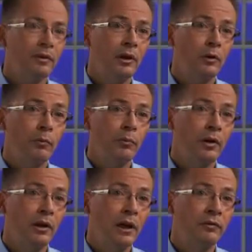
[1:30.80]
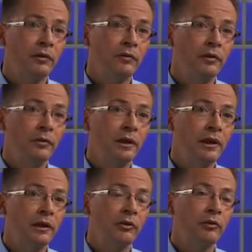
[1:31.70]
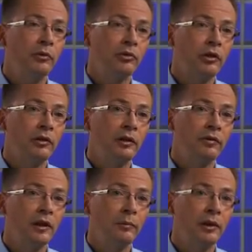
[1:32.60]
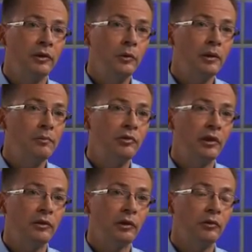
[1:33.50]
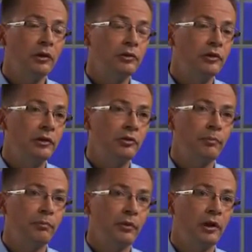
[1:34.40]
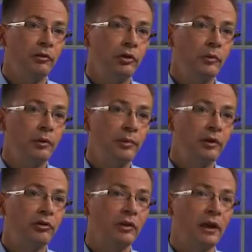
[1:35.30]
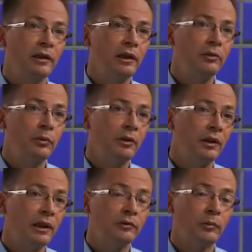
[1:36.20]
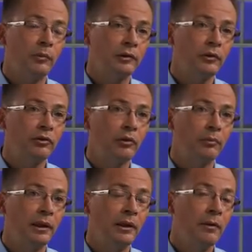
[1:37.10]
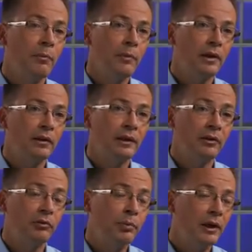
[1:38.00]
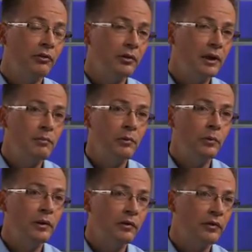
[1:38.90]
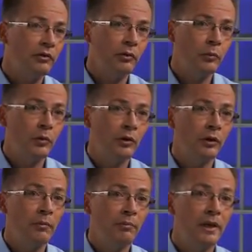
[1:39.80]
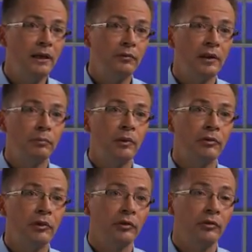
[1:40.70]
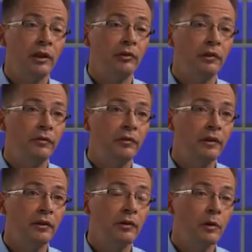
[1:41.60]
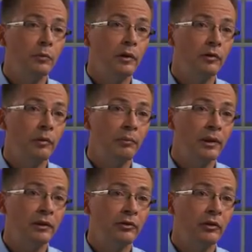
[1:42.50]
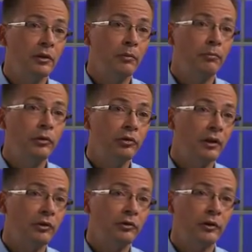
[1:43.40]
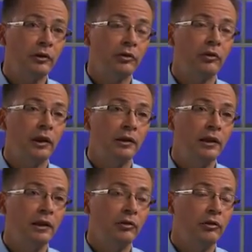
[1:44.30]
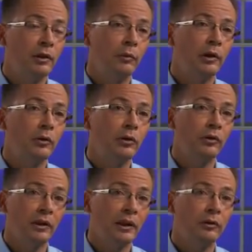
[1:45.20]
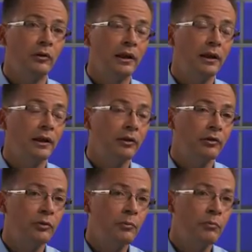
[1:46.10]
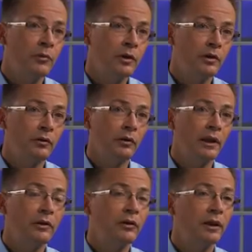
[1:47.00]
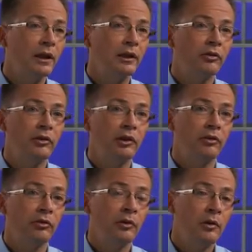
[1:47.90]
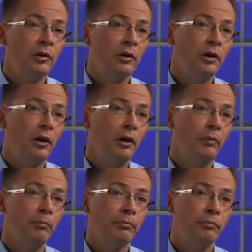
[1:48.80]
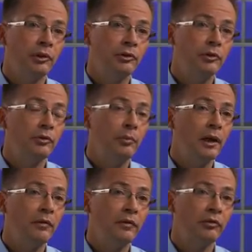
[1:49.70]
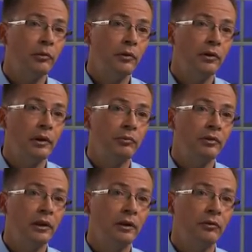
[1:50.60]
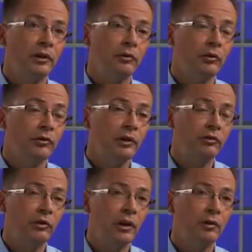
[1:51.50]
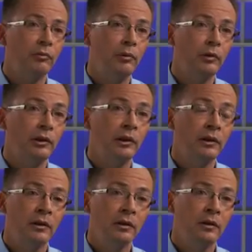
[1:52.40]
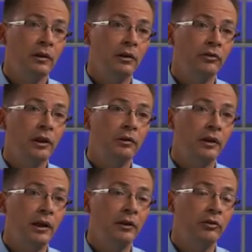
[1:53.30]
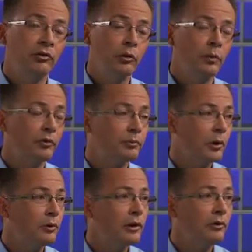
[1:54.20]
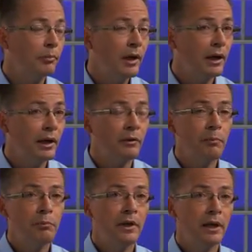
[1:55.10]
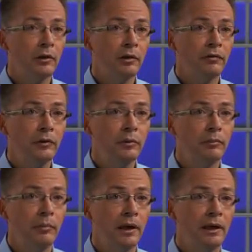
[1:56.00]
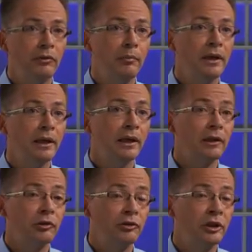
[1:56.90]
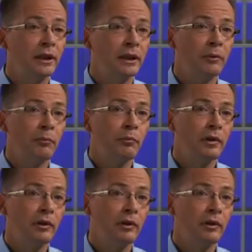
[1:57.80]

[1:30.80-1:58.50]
Now, after a few years, we started developing new imaging technologies and showing pictures like these with electron microscopy that that space in between the vessel wall and the red blood cells is actually filled with complex bush-like structures like these that we call the glycocalyx. The glycocalyx is um, produced by the vessel wall themselves and consists out of polysaccharides to which proteins bind and a lot of fluid binds making a gel.